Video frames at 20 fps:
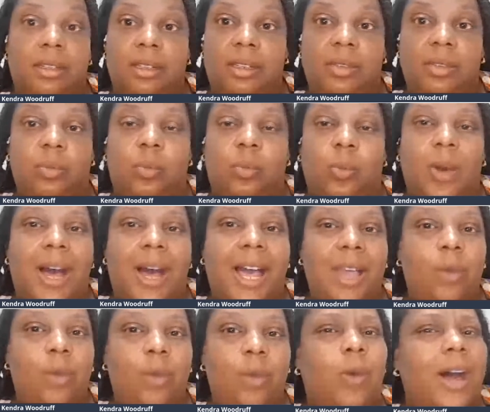
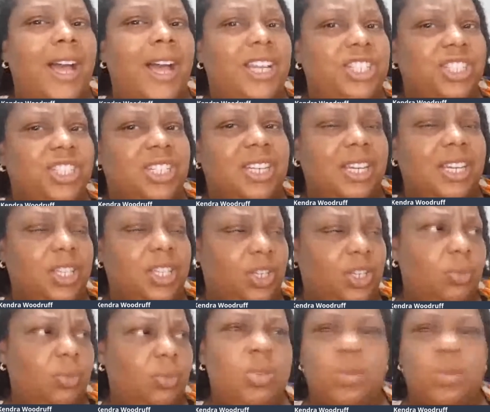why should
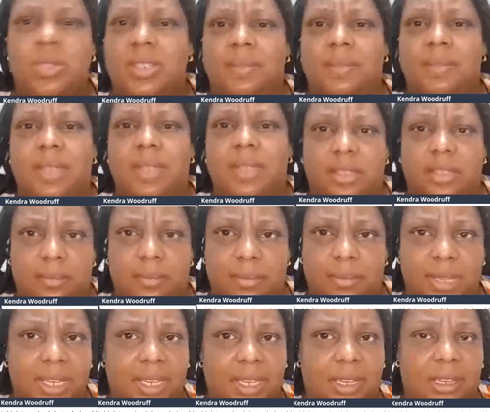you do something to
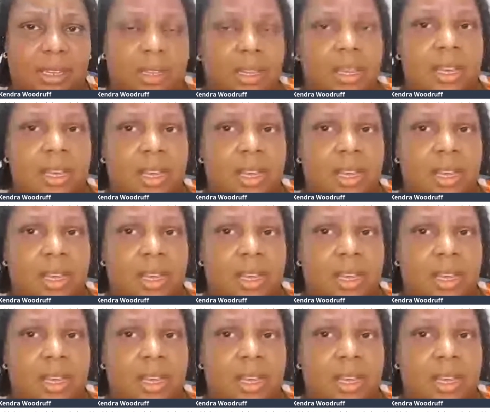me